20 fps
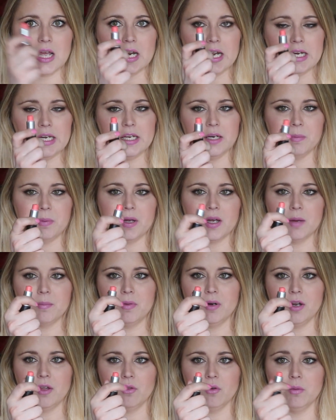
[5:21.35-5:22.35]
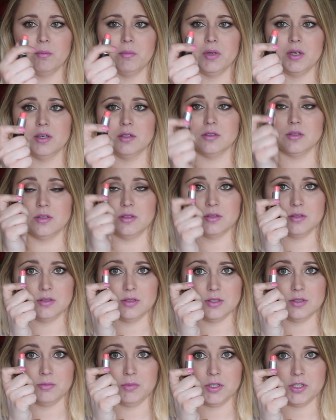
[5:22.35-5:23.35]
And I need to pick up another one because this
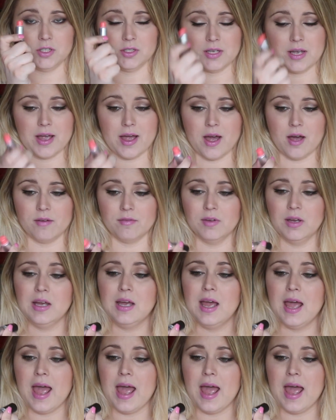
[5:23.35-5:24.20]
is as much as I have.